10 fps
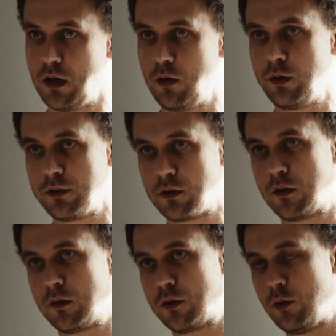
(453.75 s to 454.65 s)
how one
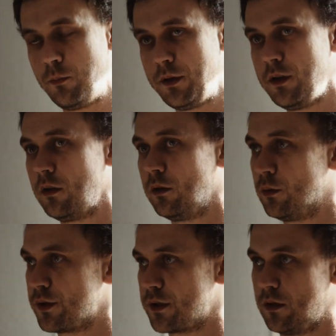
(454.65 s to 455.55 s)
company
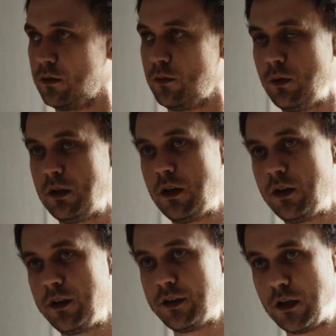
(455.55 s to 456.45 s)
lose
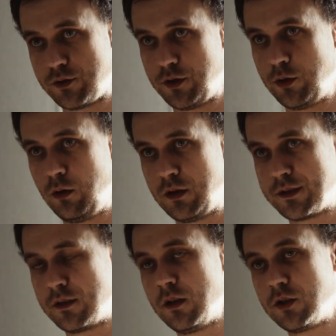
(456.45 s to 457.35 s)

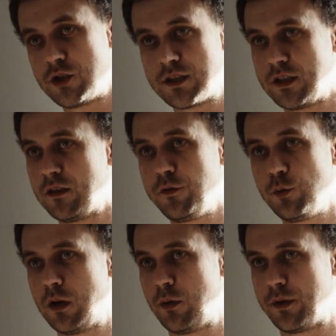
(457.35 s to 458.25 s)
$100,000 just in a
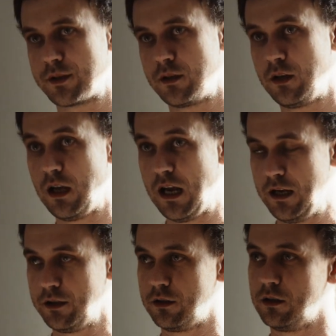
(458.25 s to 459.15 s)
few hours
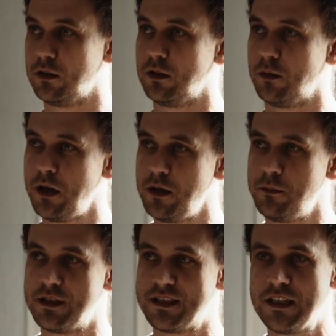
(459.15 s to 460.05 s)
and
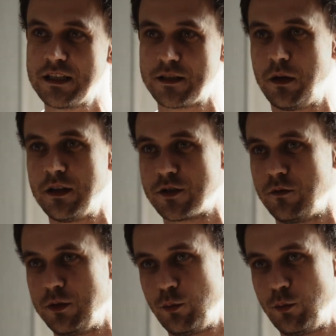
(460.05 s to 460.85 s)
maybe 6 months of the